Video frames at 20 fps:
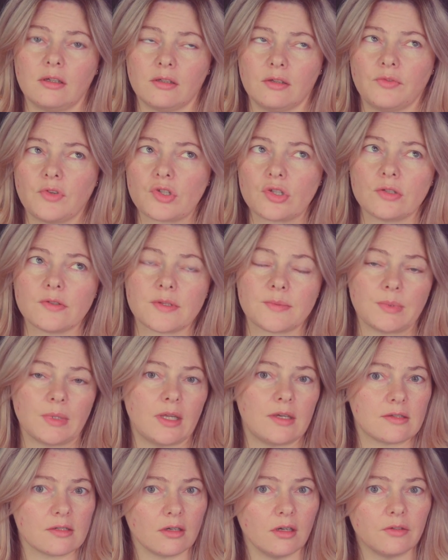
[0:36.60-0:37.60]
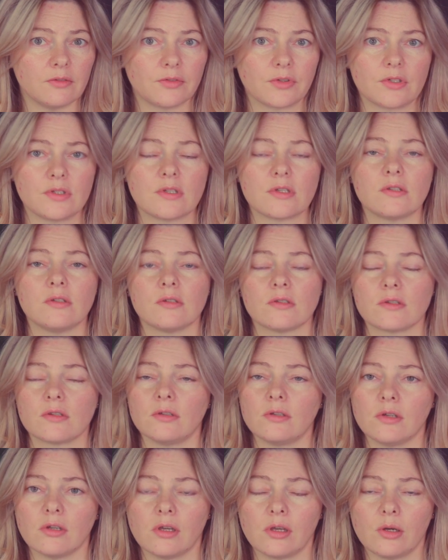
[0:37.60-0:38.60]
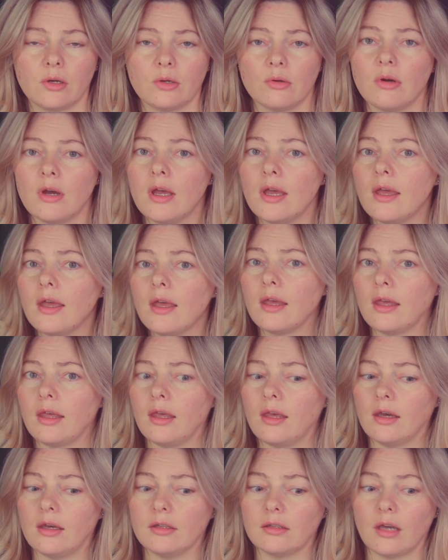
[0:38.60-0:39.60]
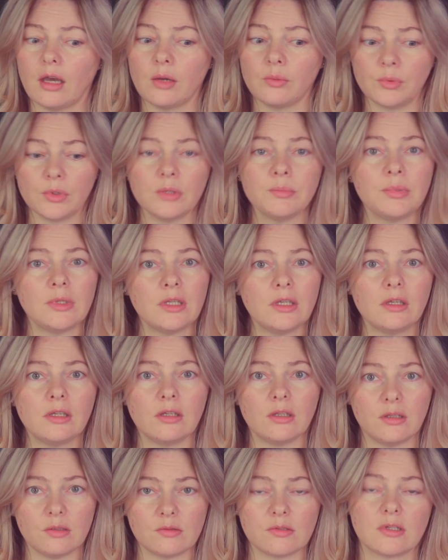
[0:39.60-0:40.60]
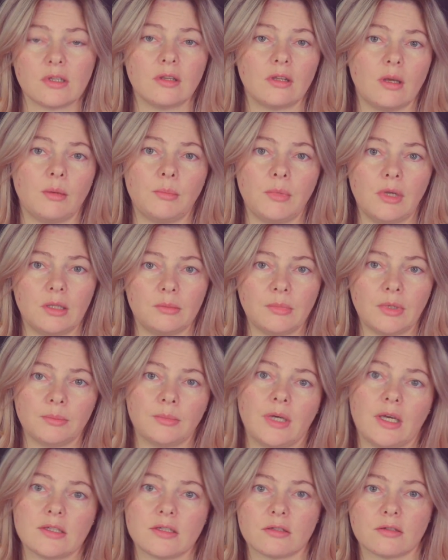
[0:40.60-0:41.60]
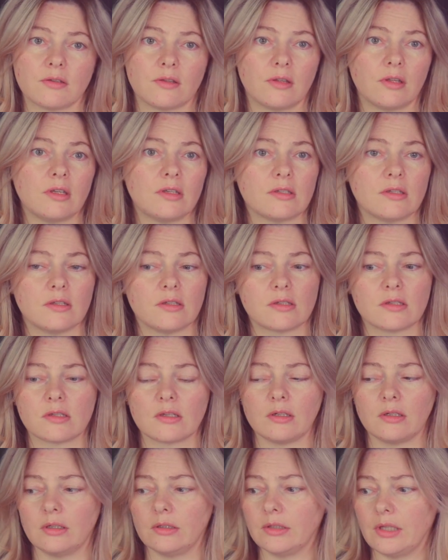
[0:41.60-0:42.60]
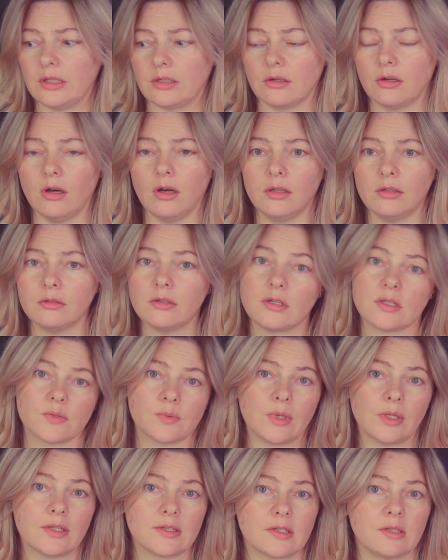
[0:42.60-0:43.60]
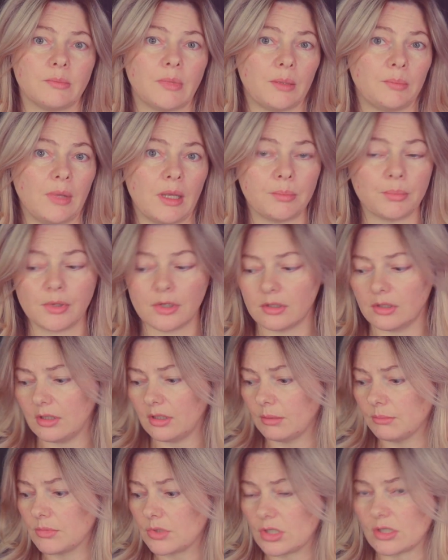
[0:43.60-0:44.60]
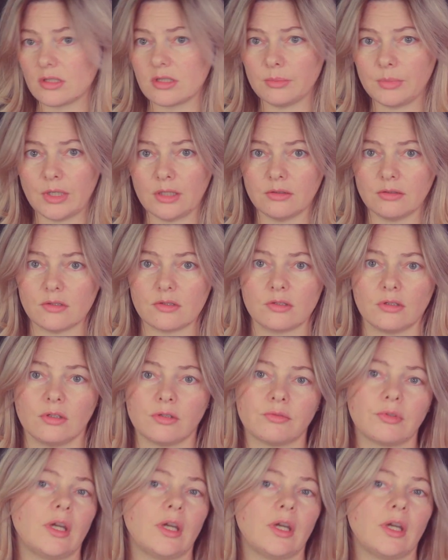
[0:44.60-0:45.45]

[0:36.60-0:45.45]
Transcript: Artificial Spin conference not so long ago, and I will be using them in my master thesis uh, later on, as well as in my paper that I'm just about to start